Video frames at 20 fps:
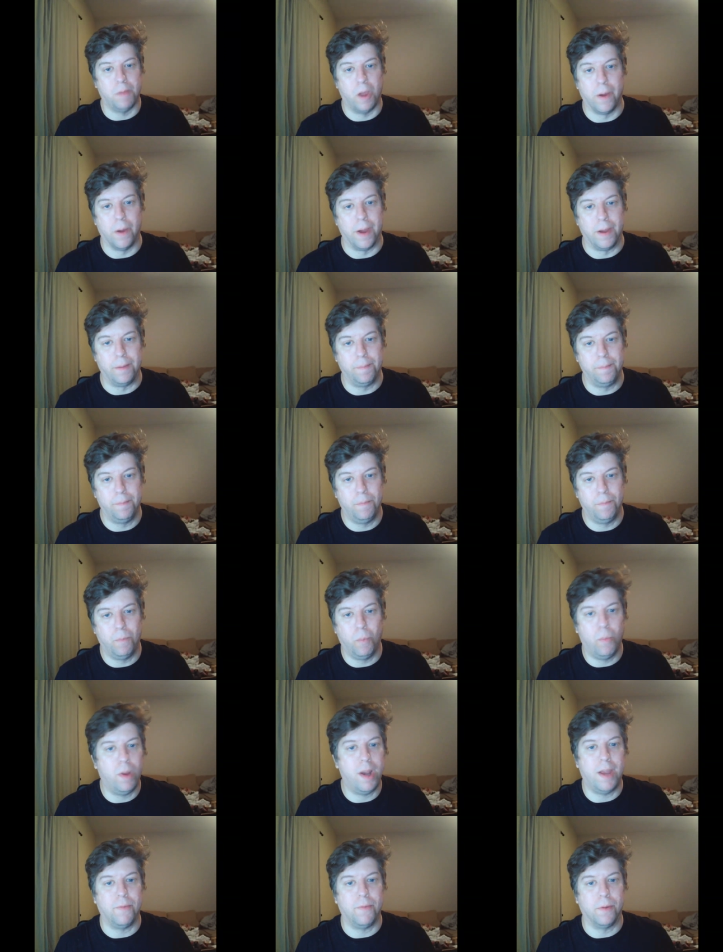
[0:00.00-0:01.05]
All right,
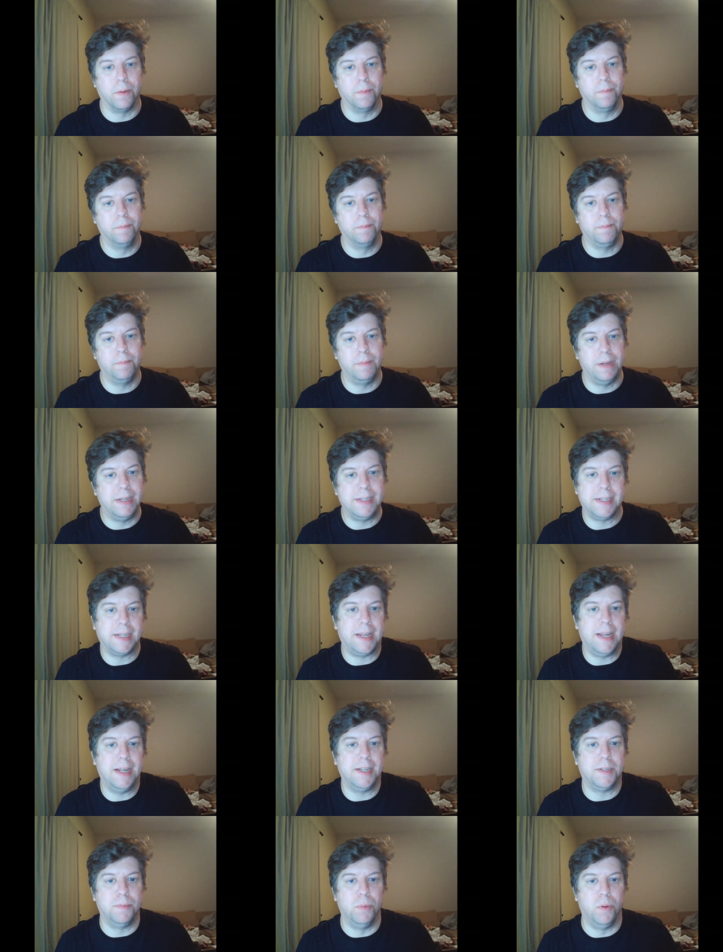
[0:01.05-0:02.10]
whatever. It's a
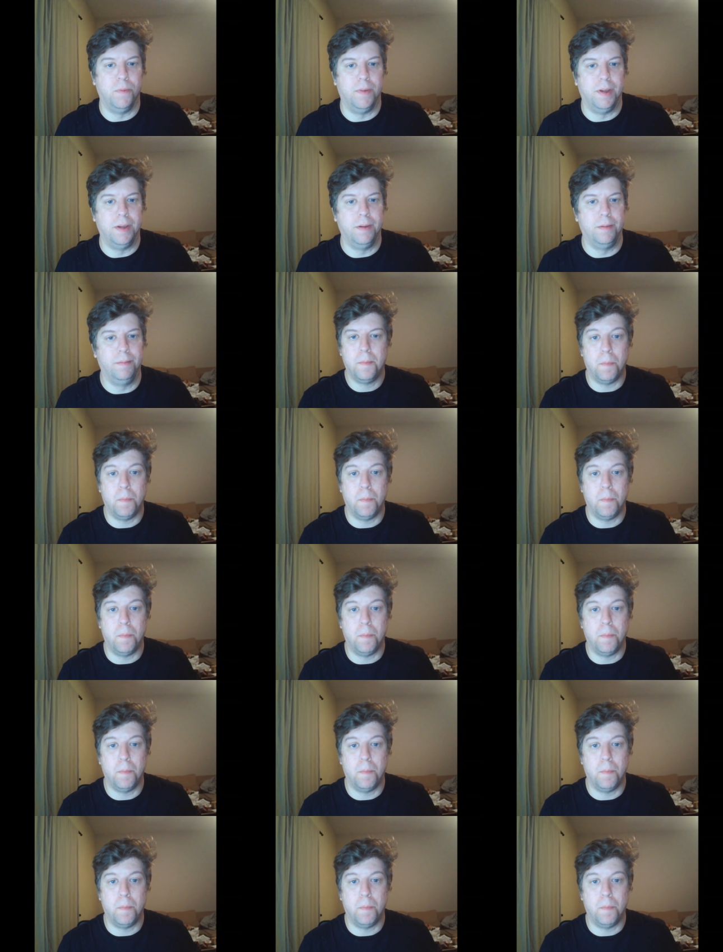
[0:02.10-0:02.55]
kid's movie.